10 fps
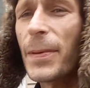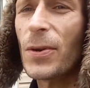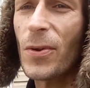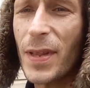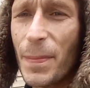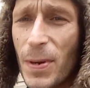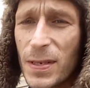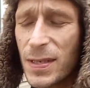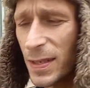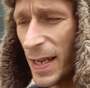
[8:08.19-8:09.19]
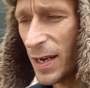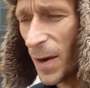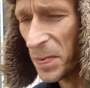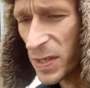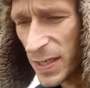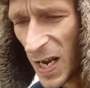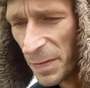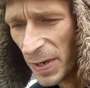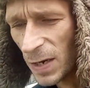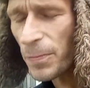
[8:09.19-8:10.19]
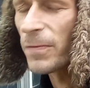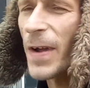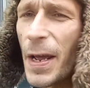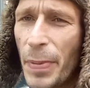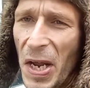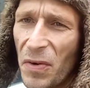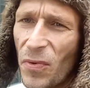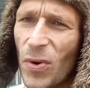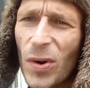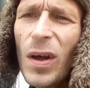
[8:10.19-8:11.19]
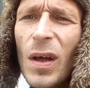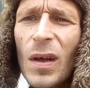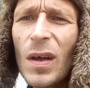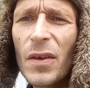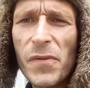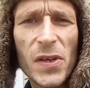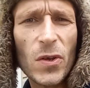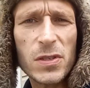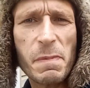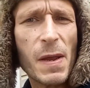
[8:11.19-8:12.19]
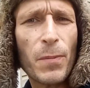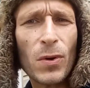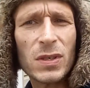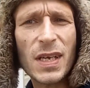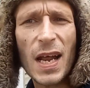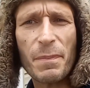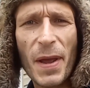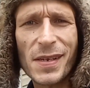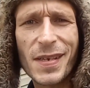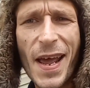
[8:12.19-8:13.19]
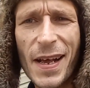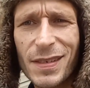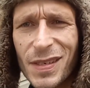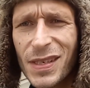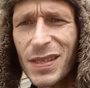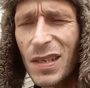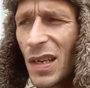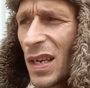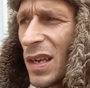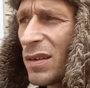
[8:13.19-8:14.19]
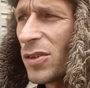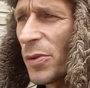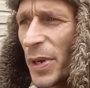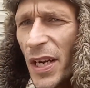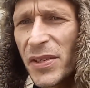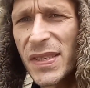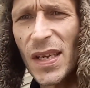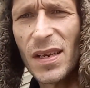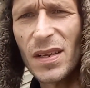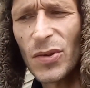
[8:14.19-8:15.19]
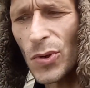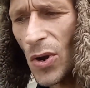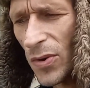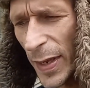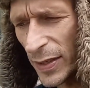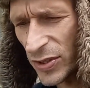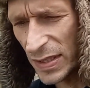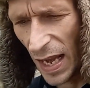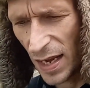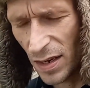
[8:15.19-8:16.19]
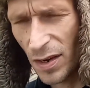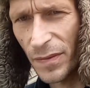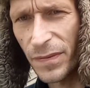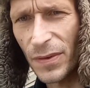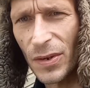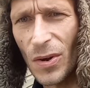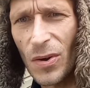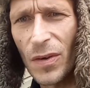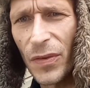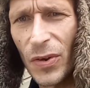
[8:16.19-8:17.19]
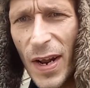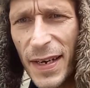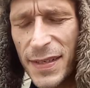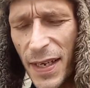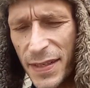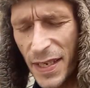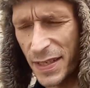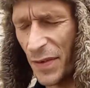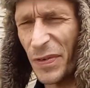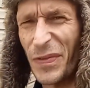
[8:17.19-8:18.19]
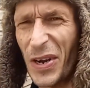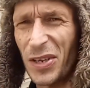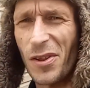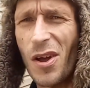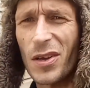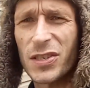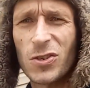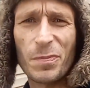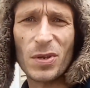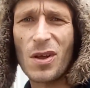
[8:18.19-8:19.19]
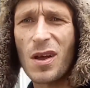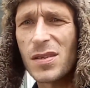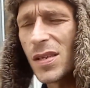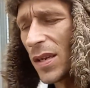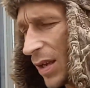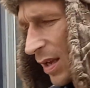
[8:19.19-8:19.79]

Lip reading: That company's got to be able to provide payroll, feed those people. It's got to pay taxes. Each city, each state of the United States has different fucking laws, stupid laws.